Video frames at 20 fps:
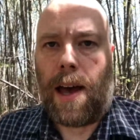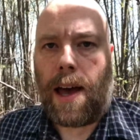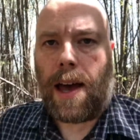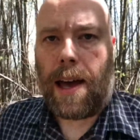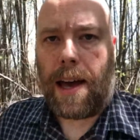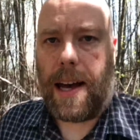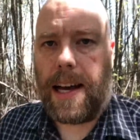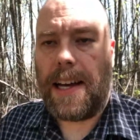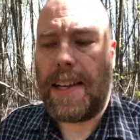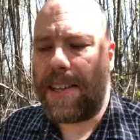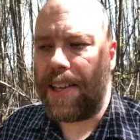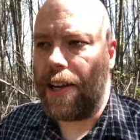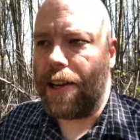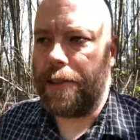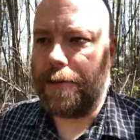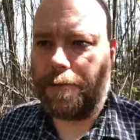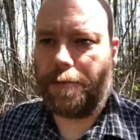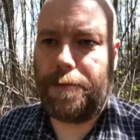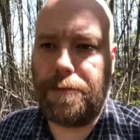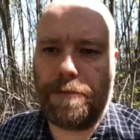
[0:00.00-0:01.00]
Hey guys,
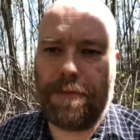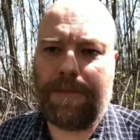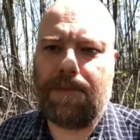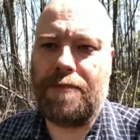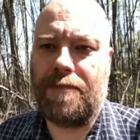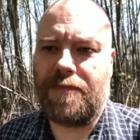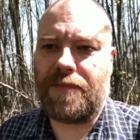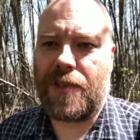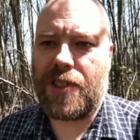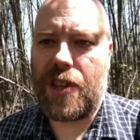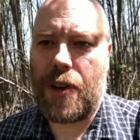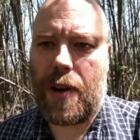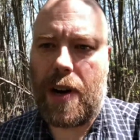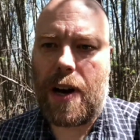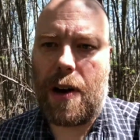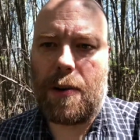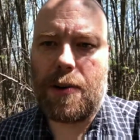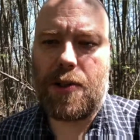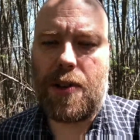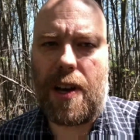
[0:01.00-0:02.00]
so
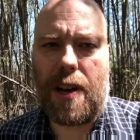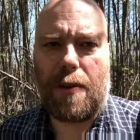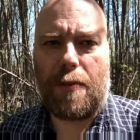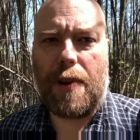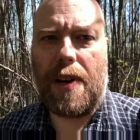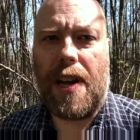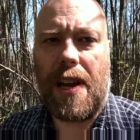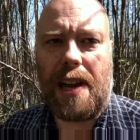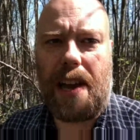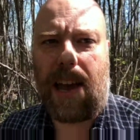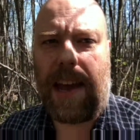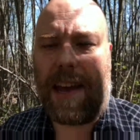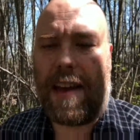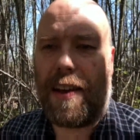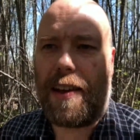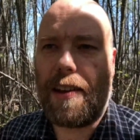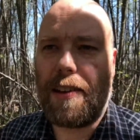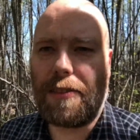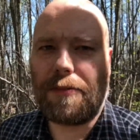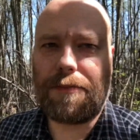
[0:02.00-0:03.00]
I was reading a